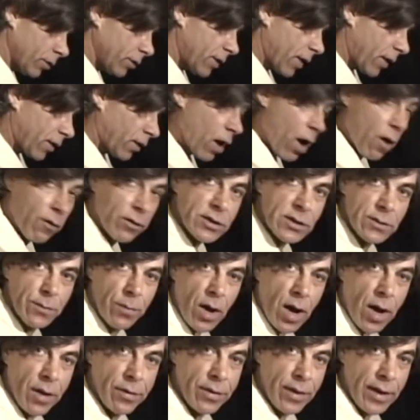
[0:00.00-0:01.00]
that
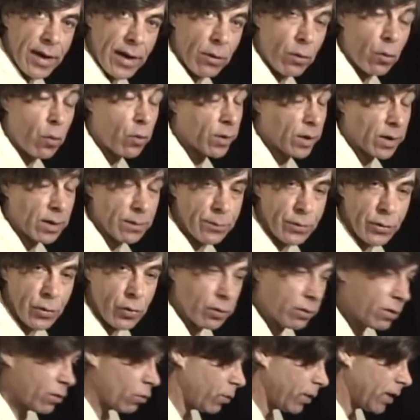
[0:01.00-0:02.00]
correspond there, or in a
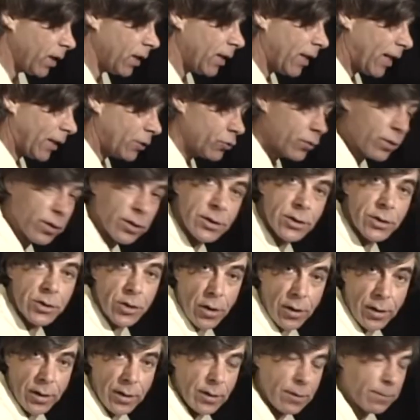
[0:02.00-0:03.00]
computer there would be electrical
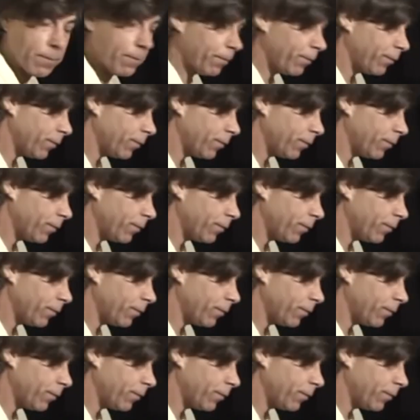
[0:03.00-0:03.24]
circuit.